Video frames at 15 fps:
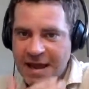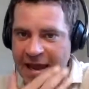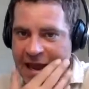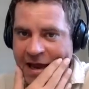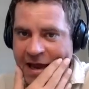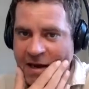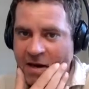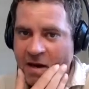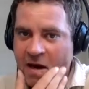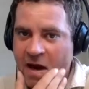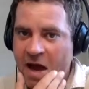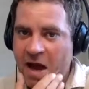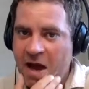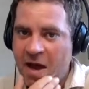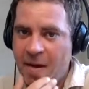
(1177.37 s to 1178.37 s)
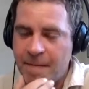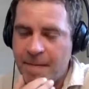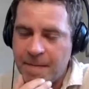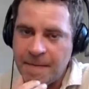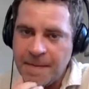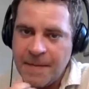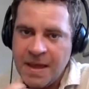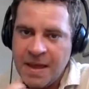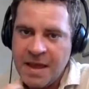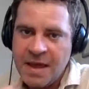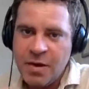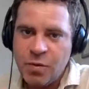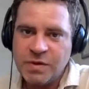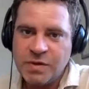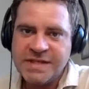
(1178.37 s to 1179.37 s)
And um,
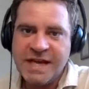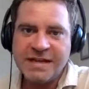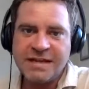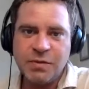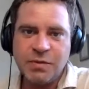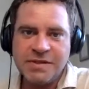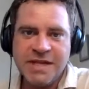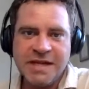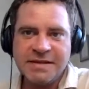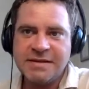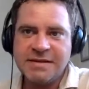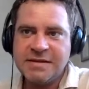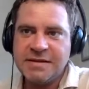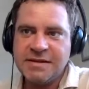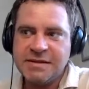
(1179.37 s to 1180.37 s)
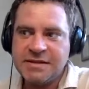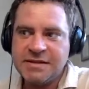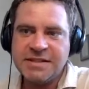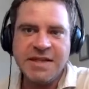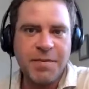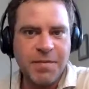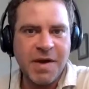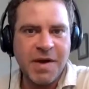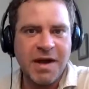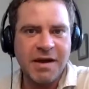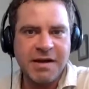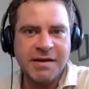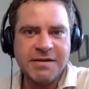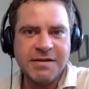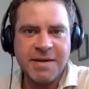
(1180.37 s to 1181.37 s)
was that was that some
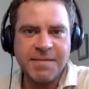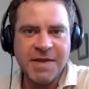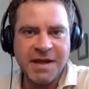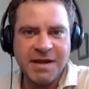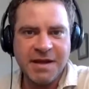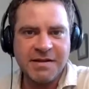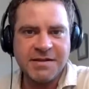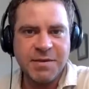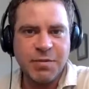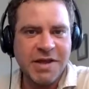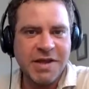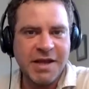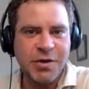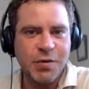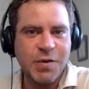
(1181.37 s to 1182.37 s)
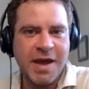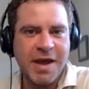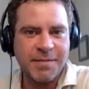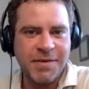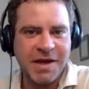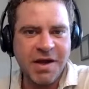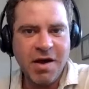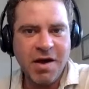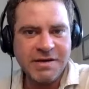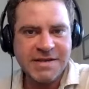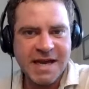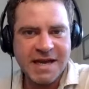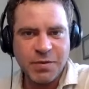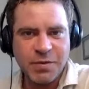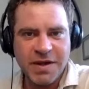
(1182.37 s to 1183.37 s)
uh, something someone that you kept in
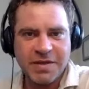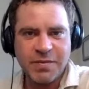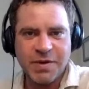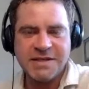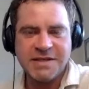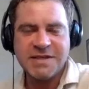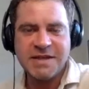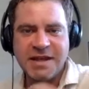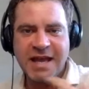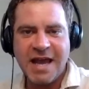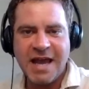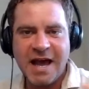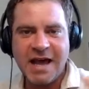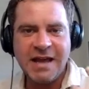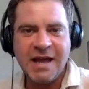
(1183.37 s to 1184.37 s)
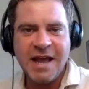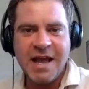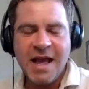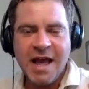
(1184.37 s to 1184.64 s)
contact with was like I